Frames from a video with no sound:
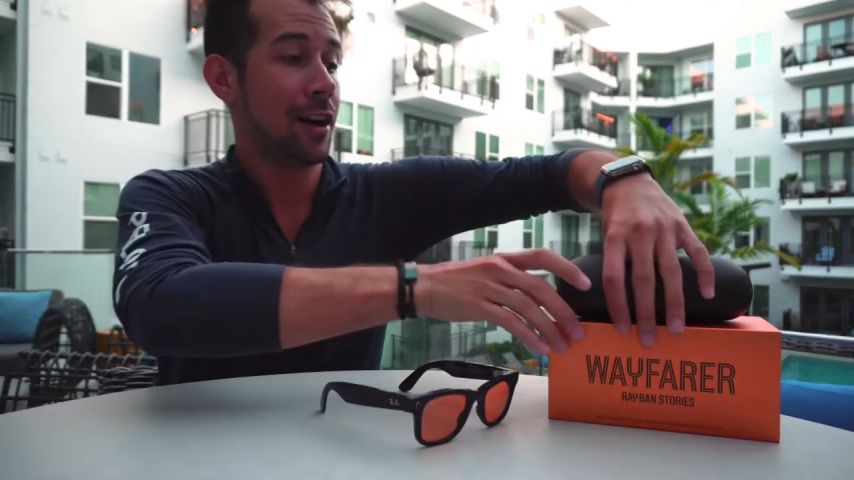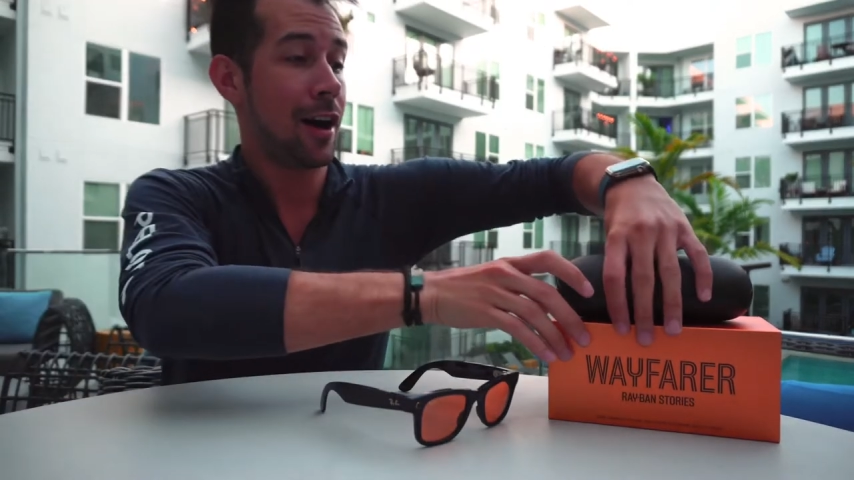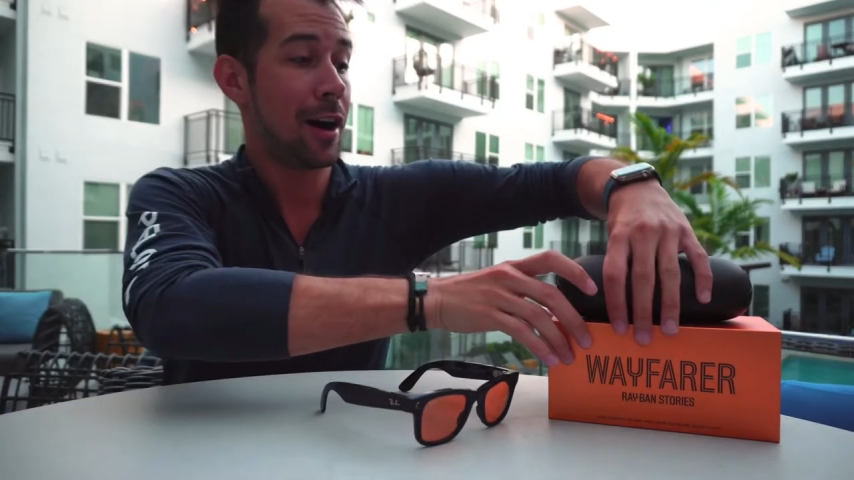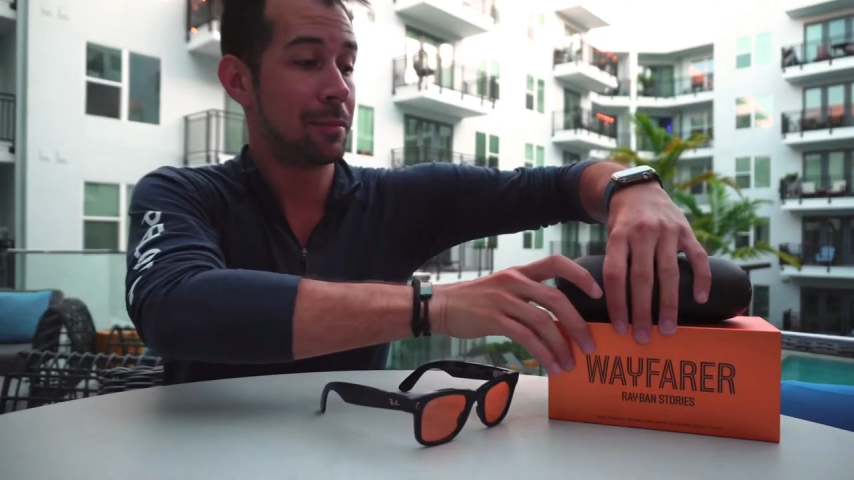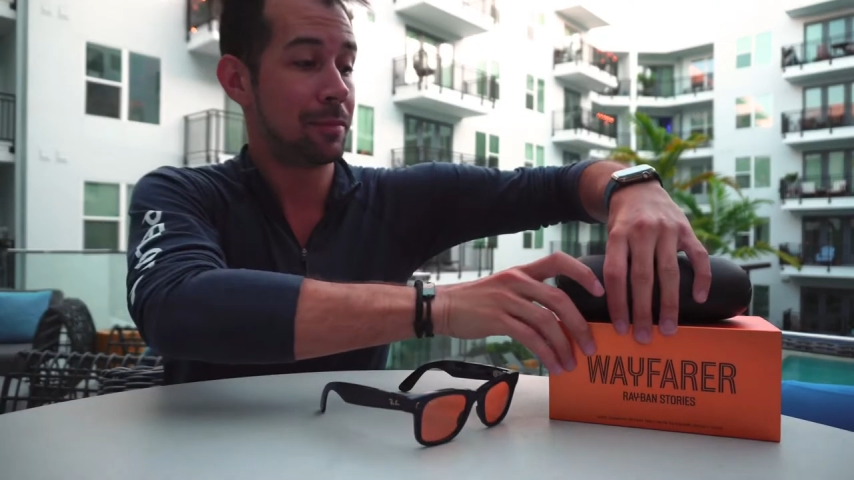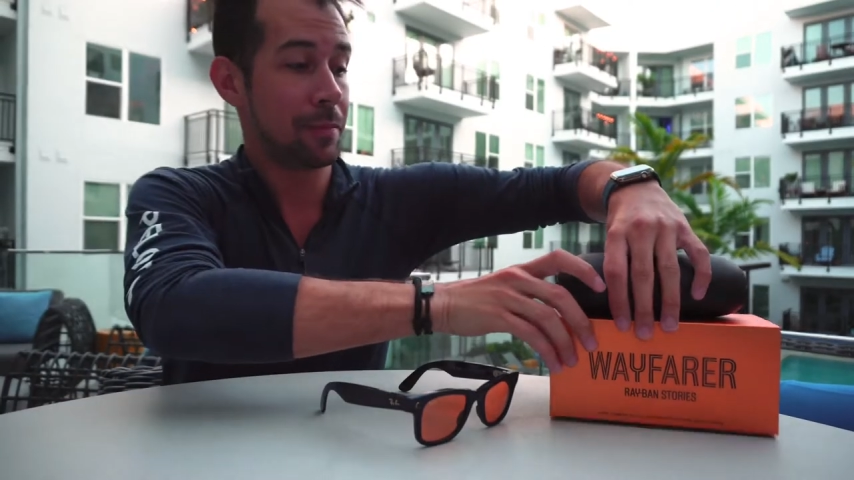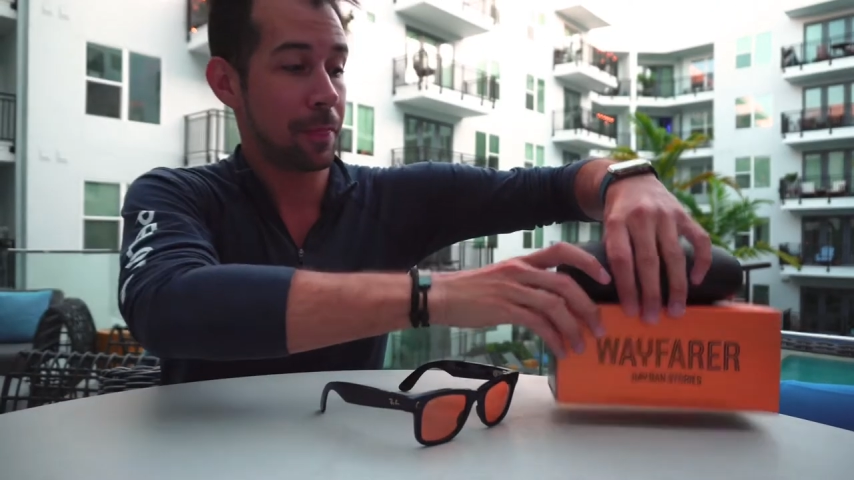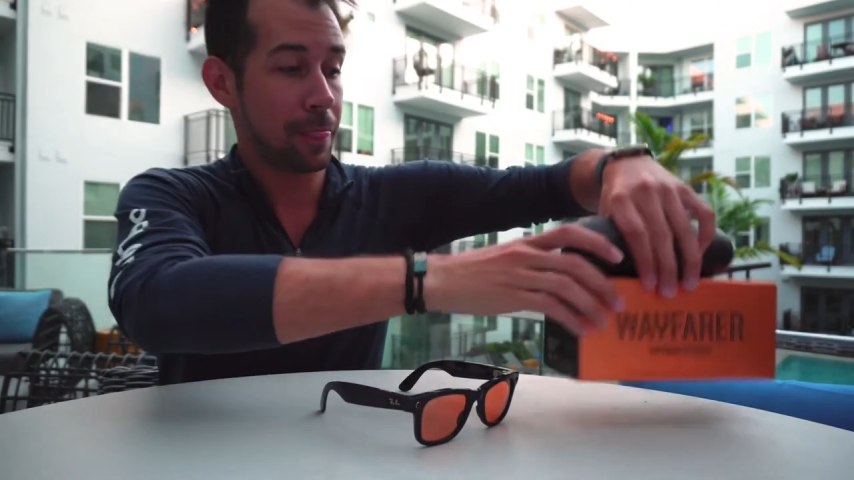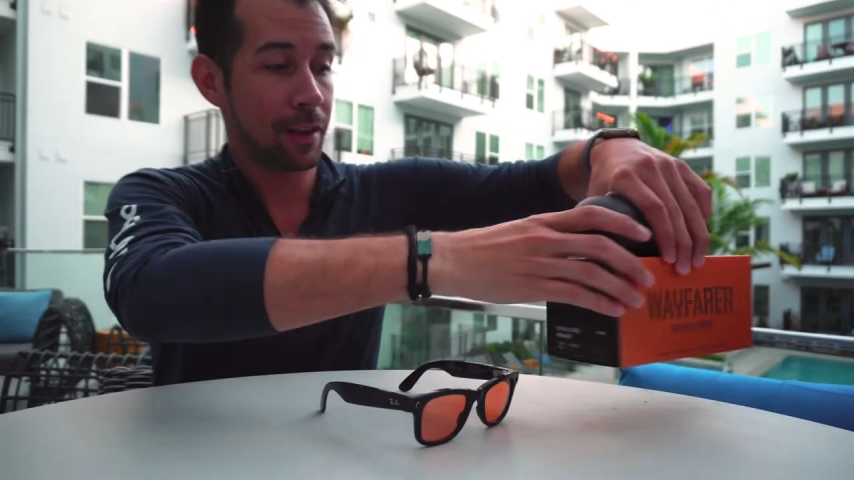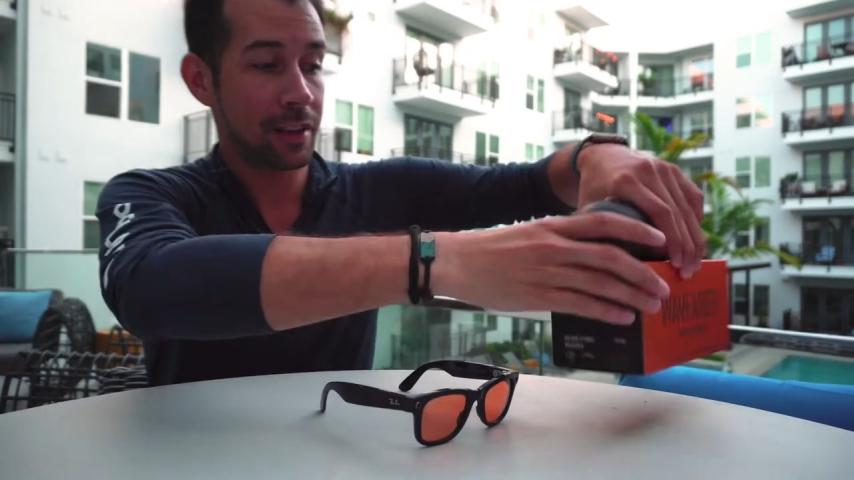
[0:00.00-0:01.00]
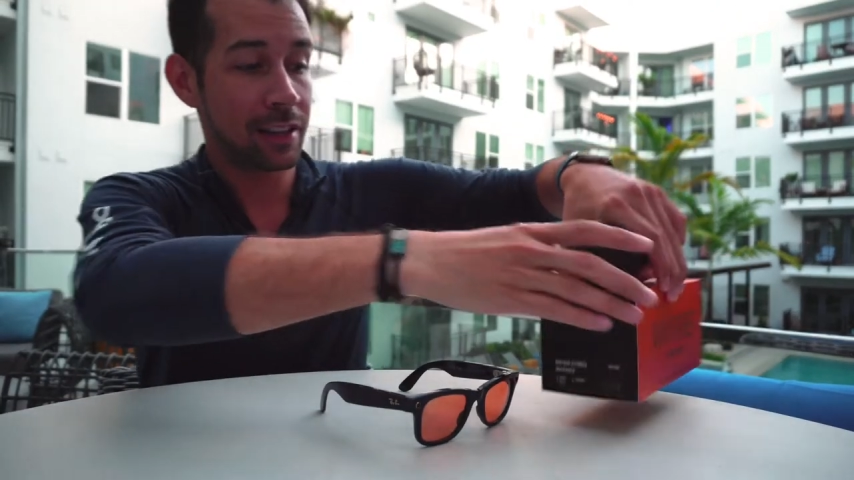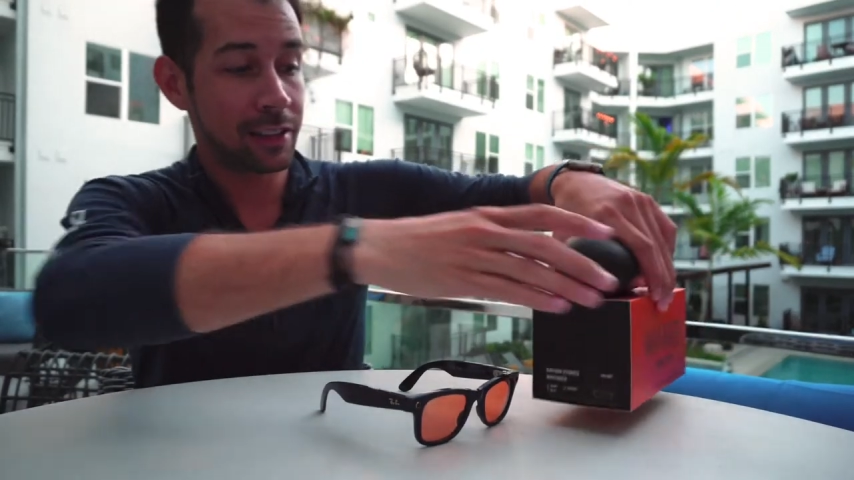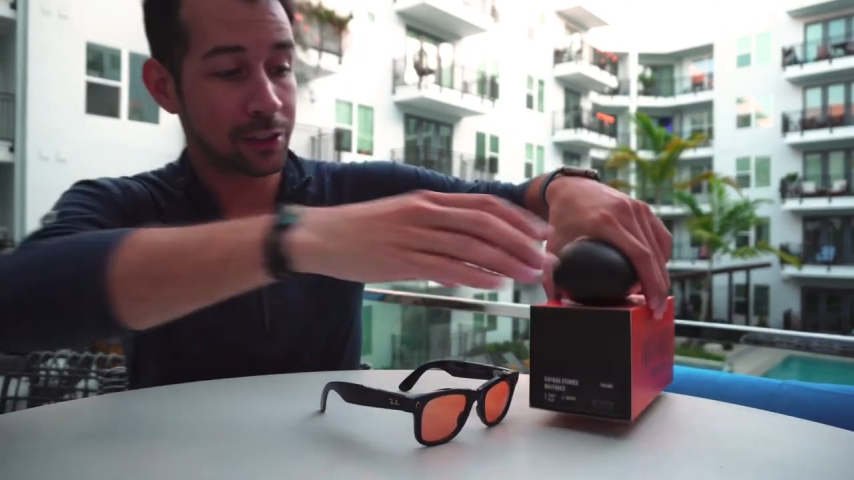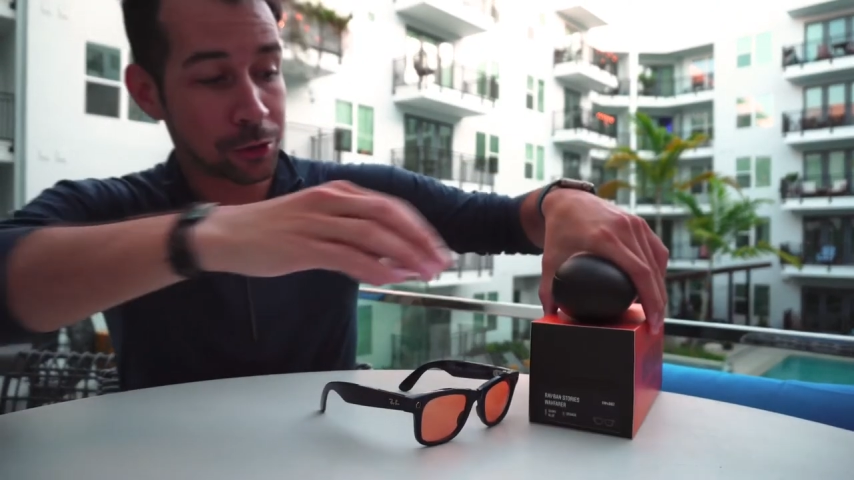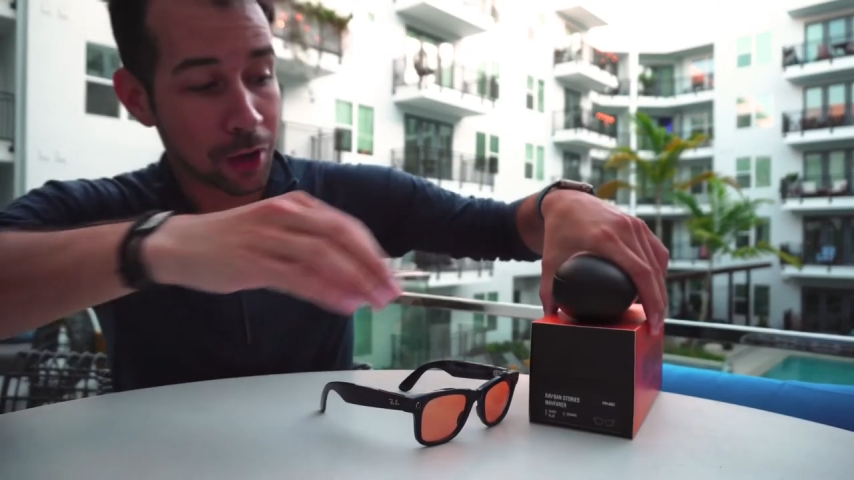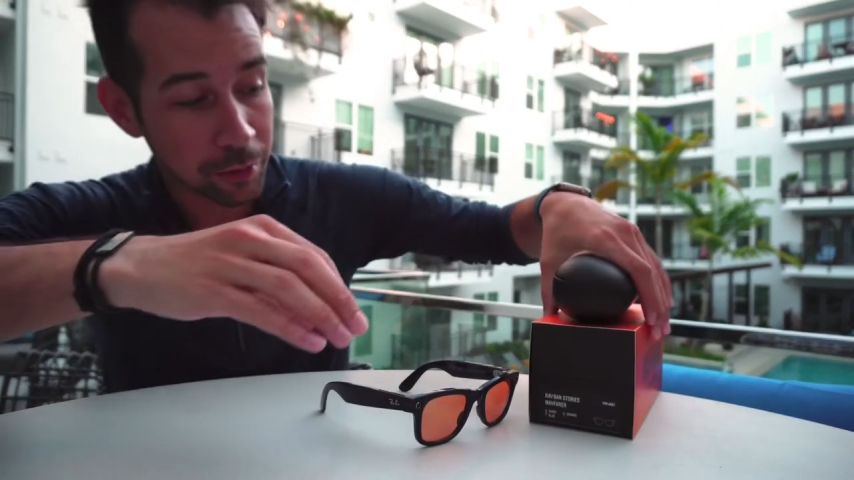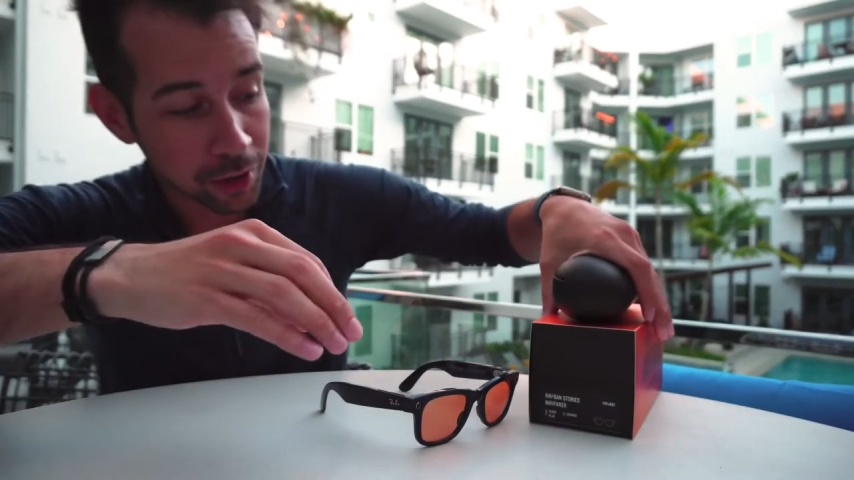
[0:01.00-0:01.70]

Um, again, they do come in a